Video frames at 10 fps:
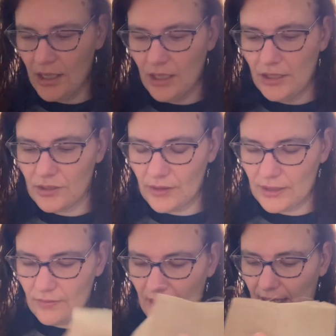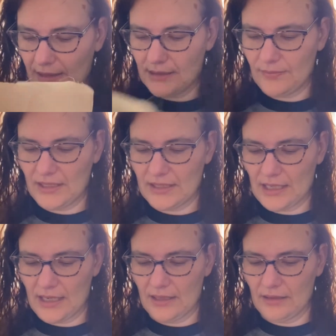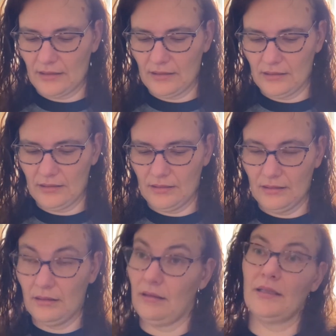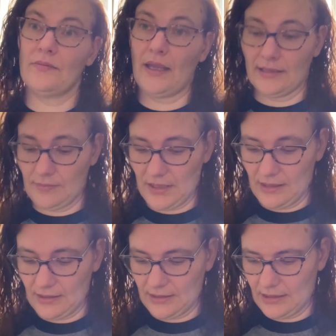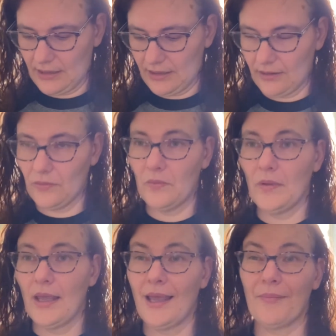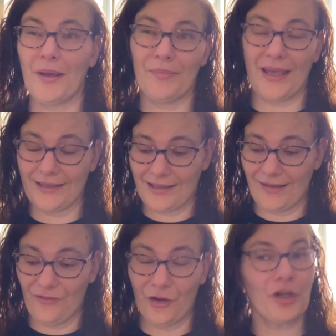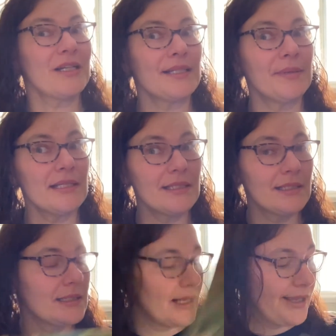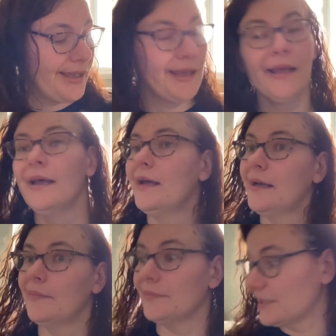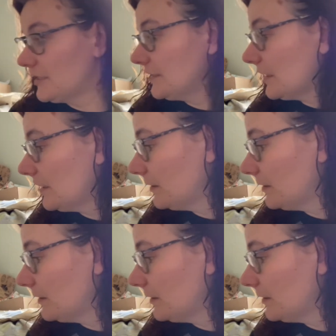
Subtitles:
So this one has to be done. This one has to be done this year. It might get done for Christmas, but she's getting